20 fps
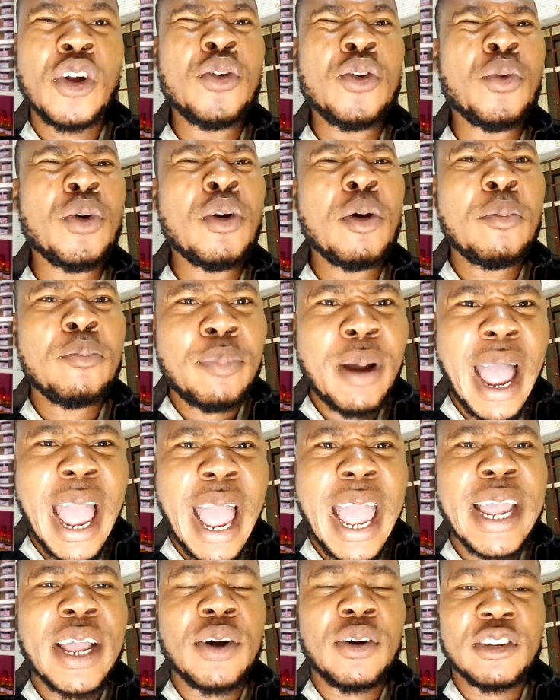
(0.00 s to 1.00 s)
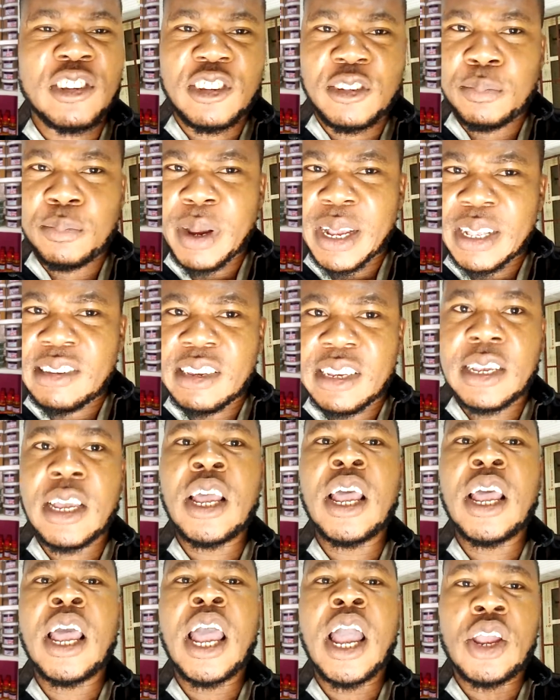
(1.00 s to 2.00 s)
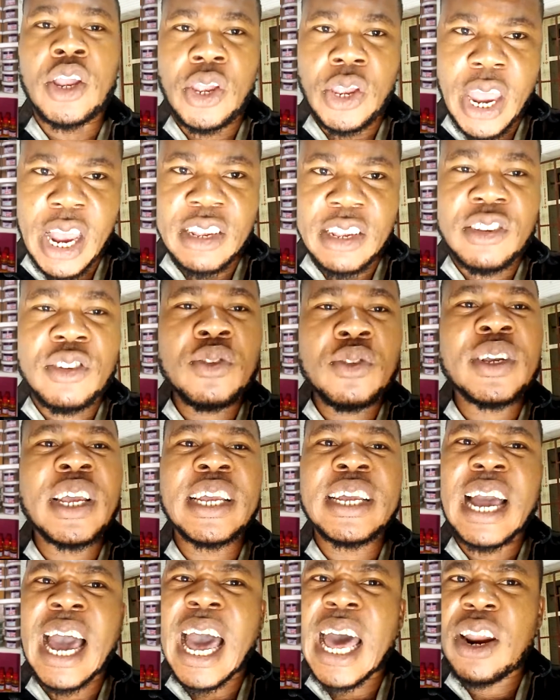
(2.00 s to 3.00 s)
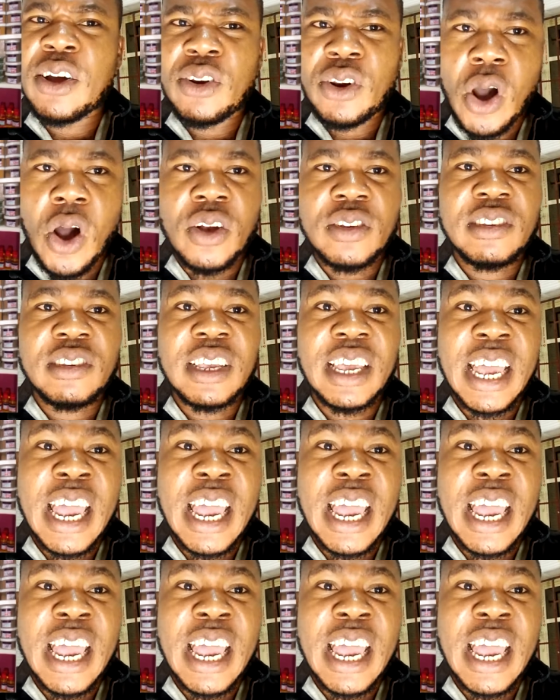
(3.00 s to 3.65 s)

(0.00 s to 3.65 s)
or you want to buy cosmetic, yes, you can count on us.